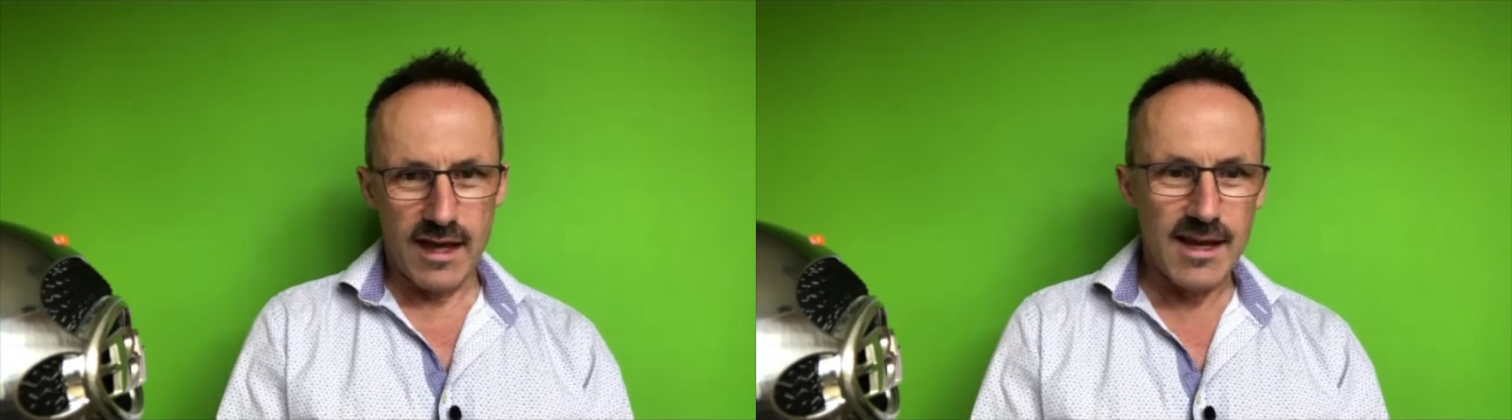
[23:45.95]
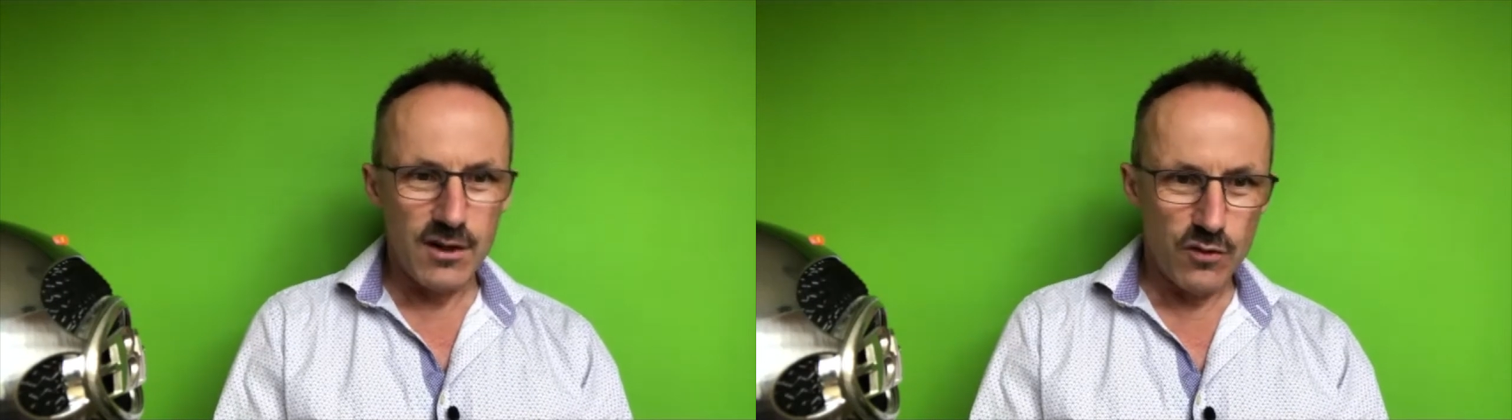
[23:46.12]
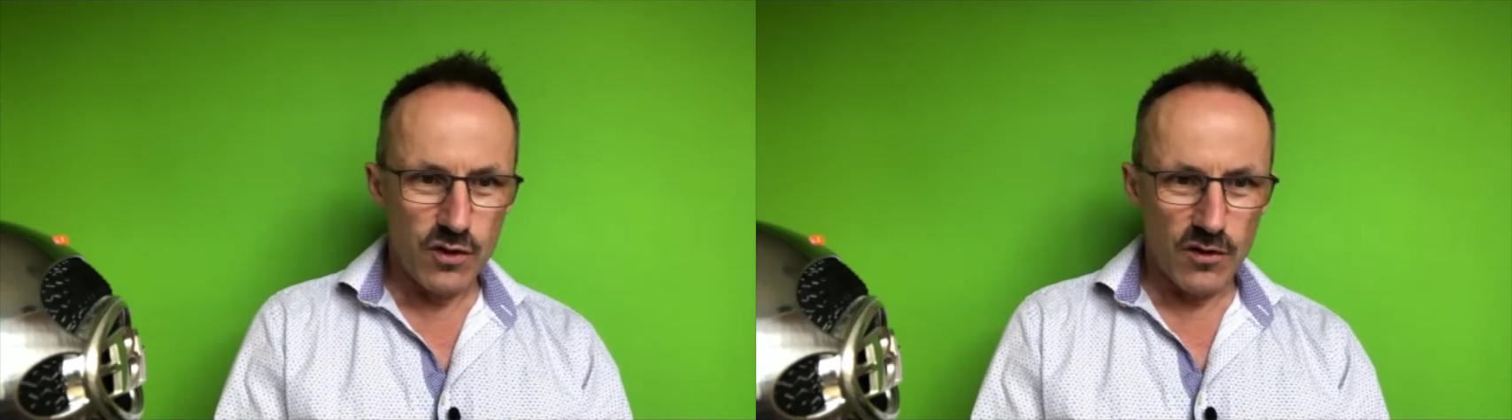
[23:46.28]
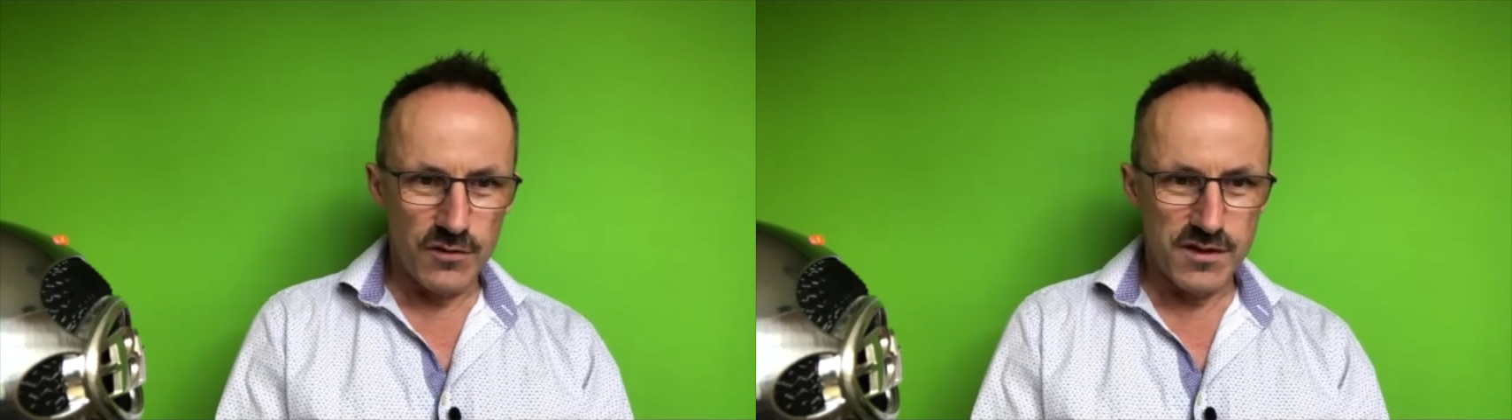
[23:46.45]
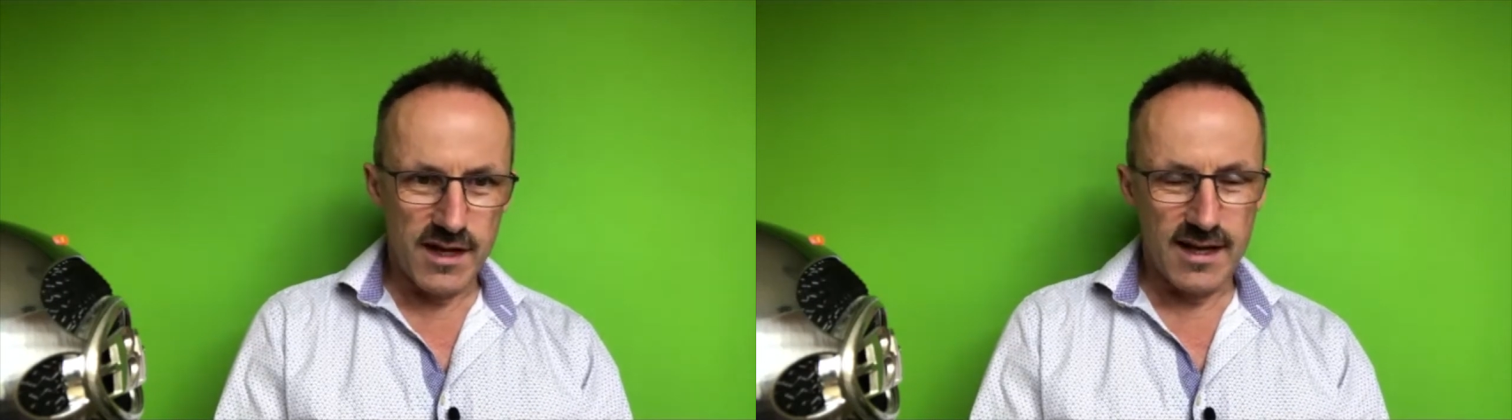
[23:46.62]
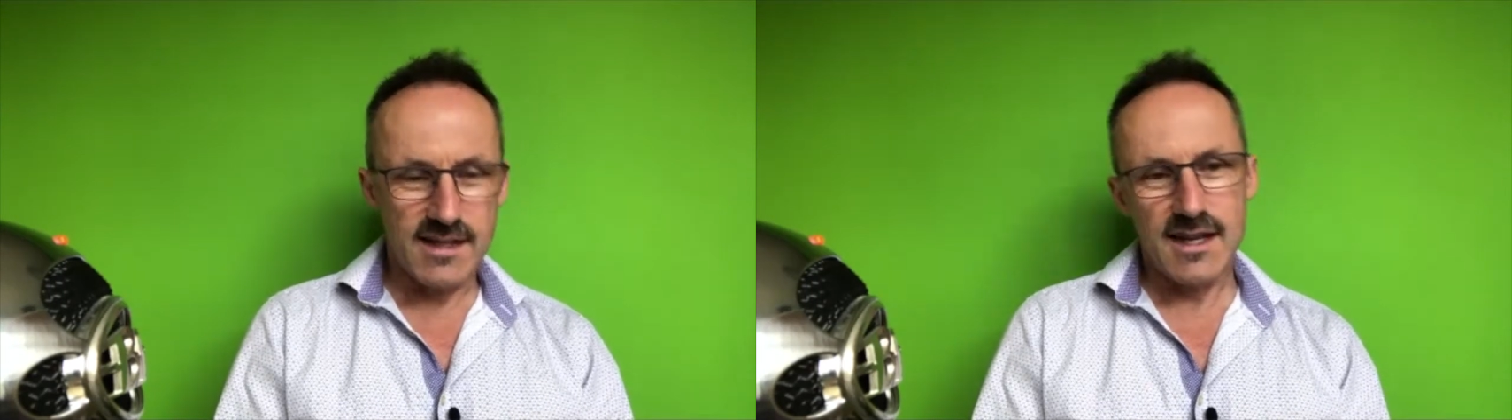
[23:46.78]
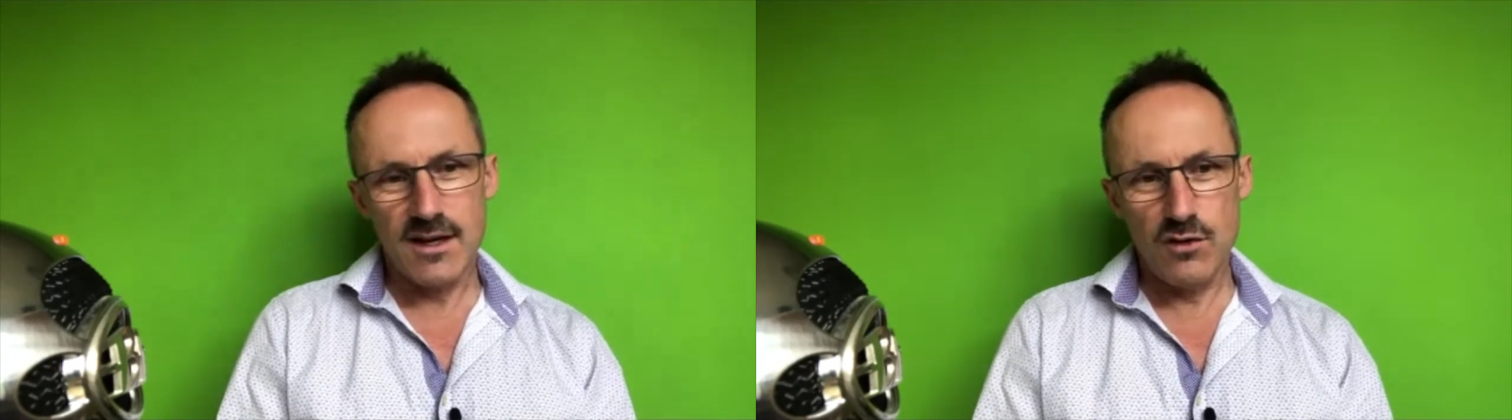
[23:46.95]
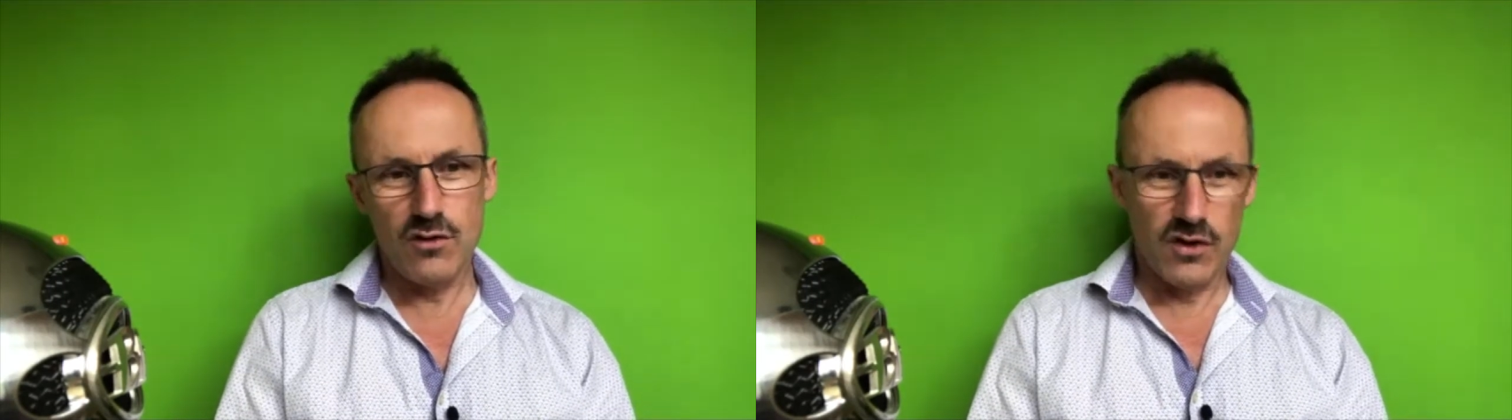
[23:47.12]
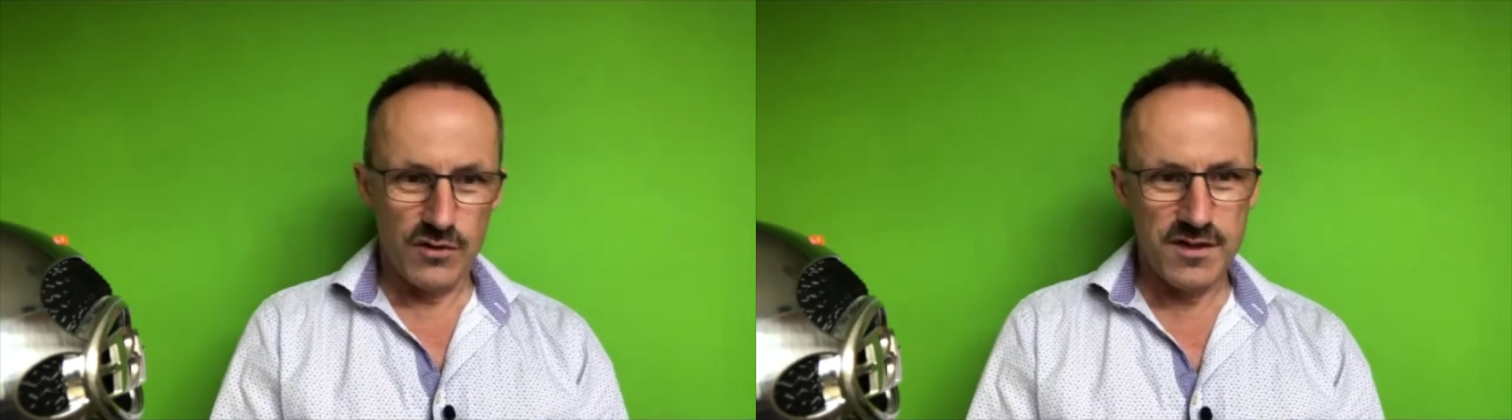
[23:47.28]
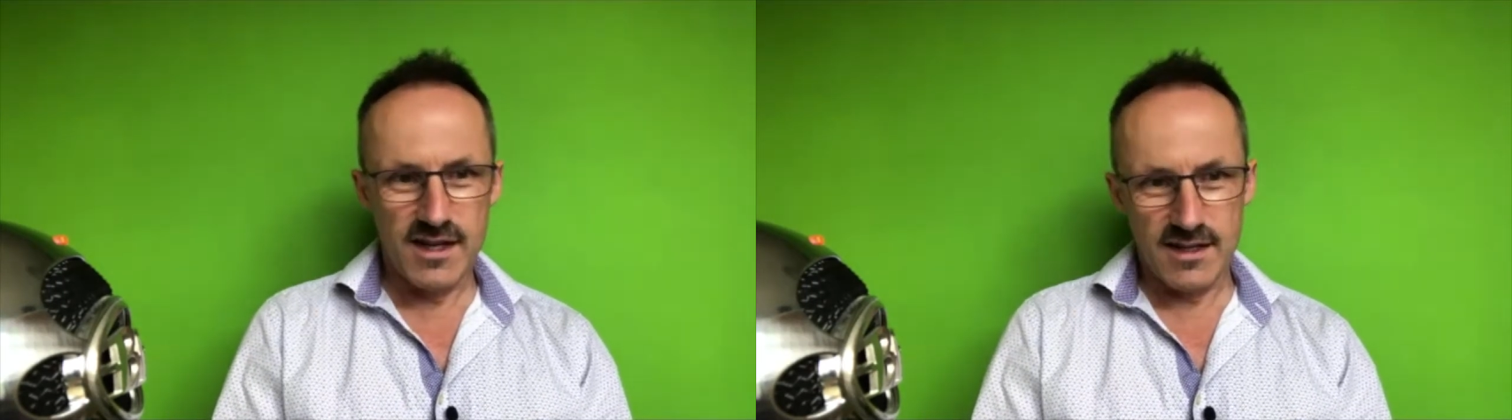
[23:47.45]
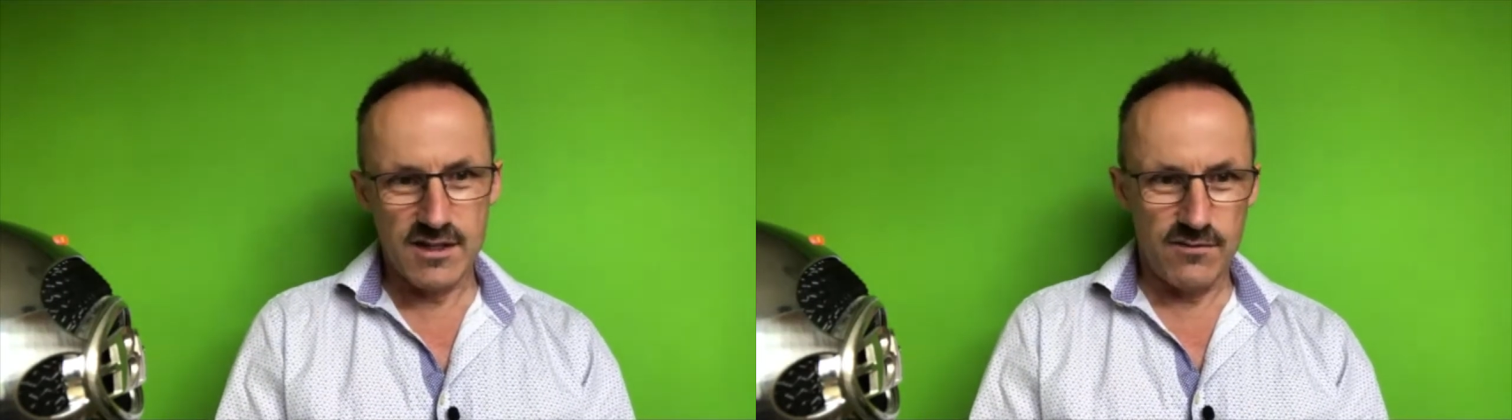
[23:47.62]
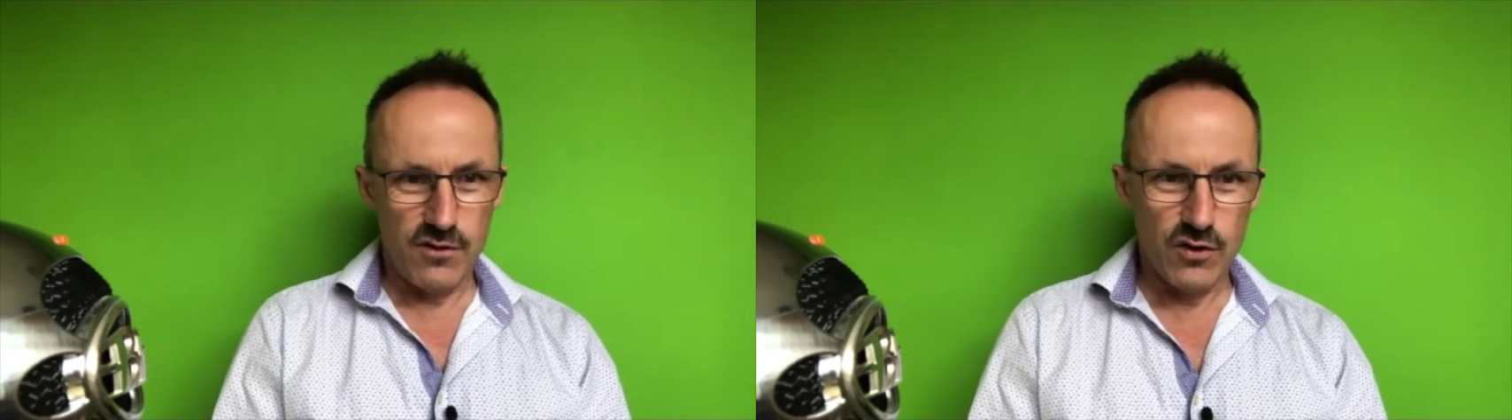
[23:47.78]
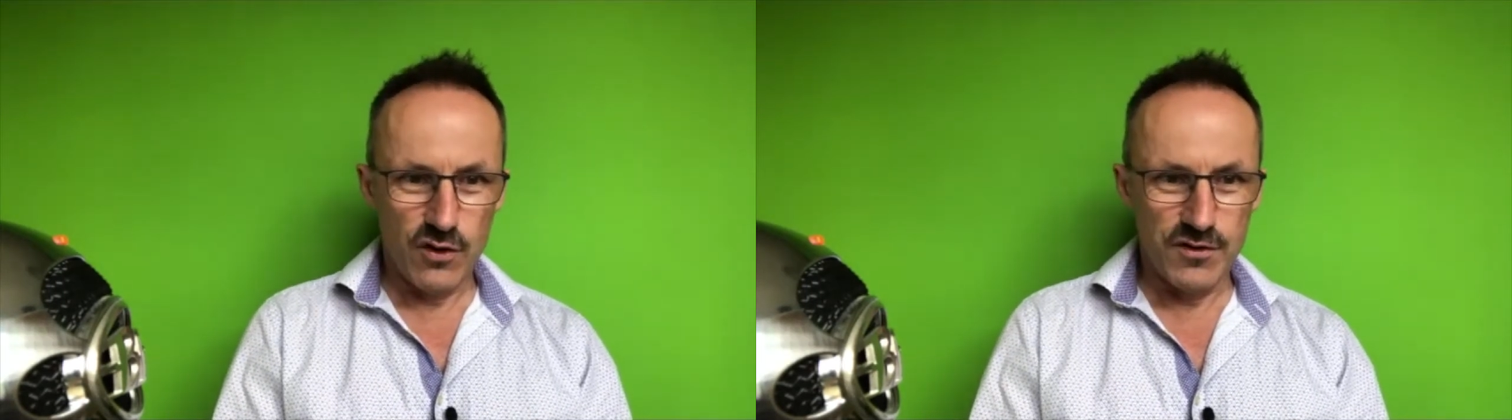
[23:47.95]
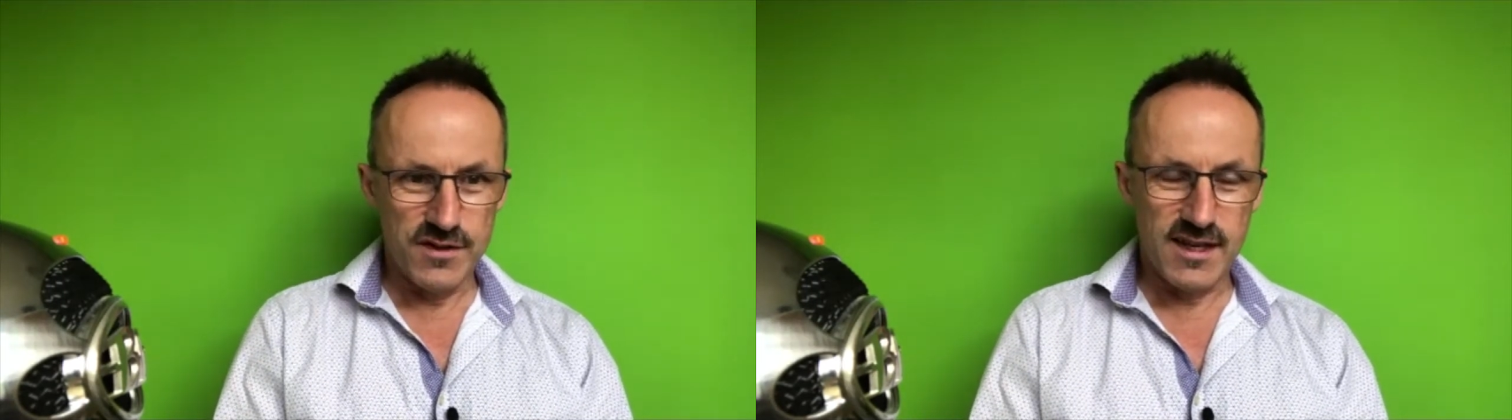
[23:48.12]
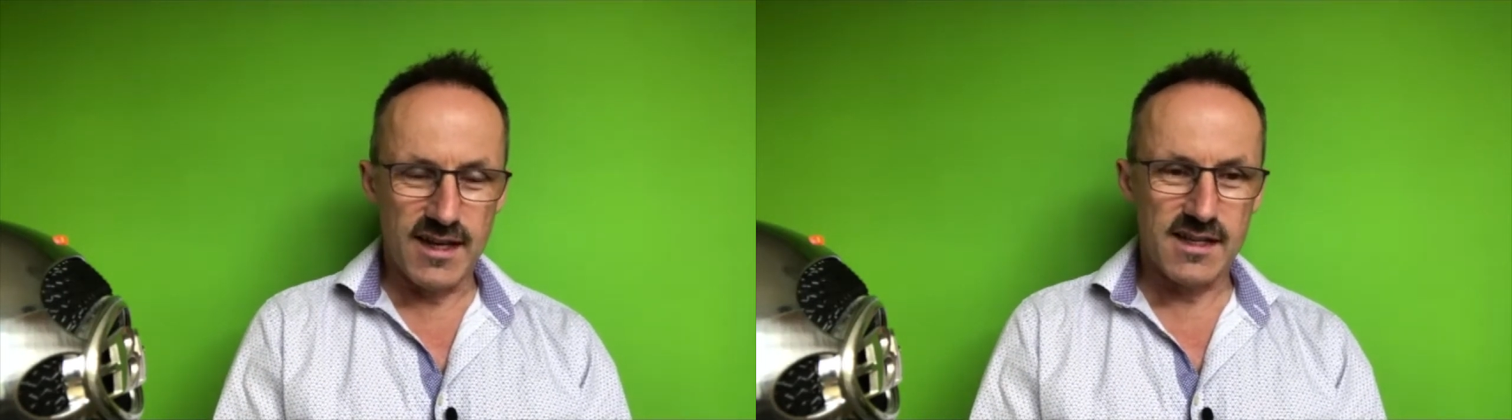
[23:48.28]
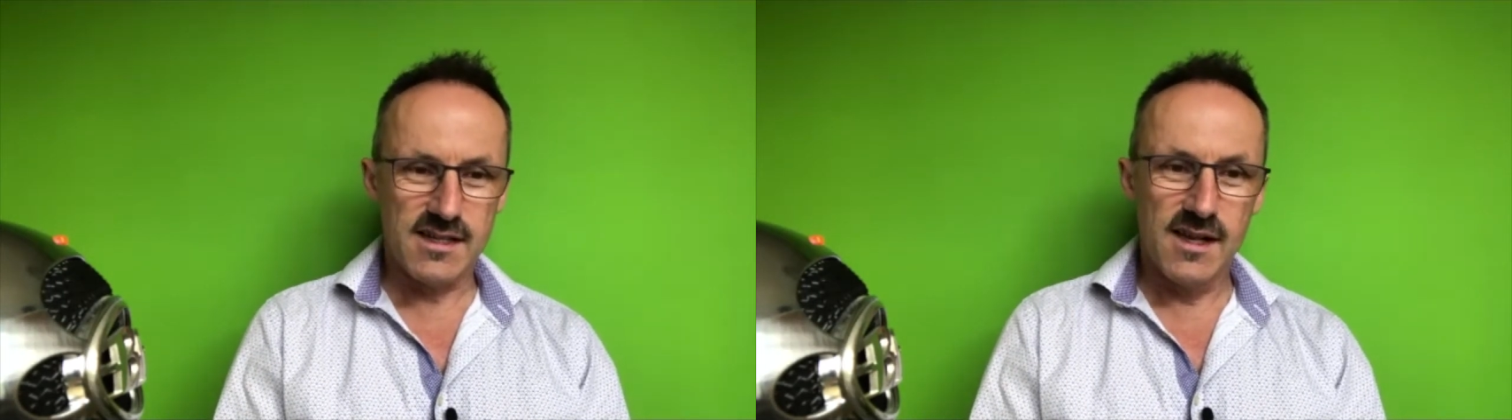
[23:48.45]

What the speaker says: and your contacts and your contacts of your contacts